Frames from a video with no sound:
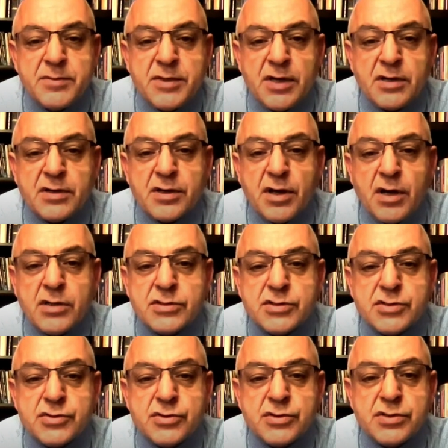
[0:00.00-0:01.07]
Pirayou
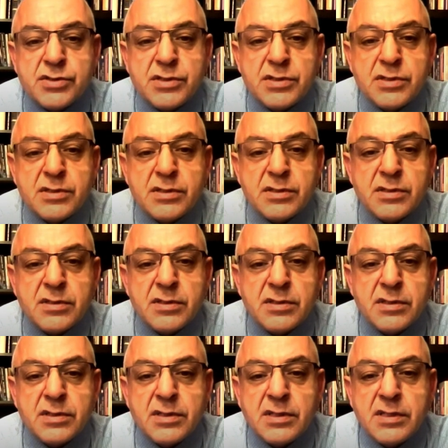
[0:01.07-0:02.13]
Ashur,
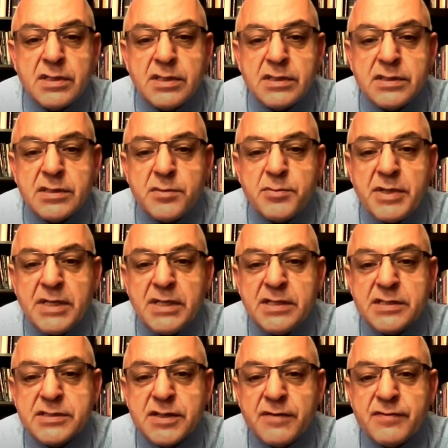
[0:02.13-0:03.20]
the
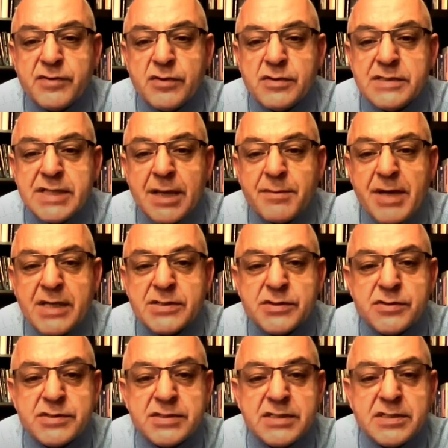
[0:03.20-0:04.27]
builders of those
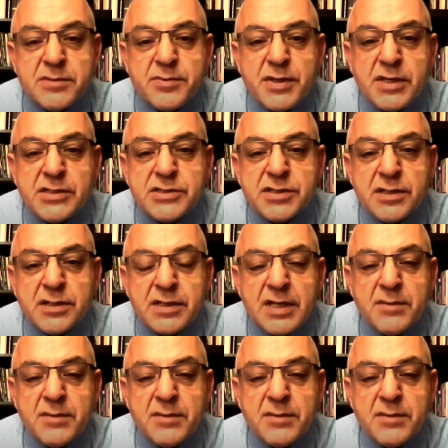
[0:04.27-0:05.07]
Namatsus in the Persian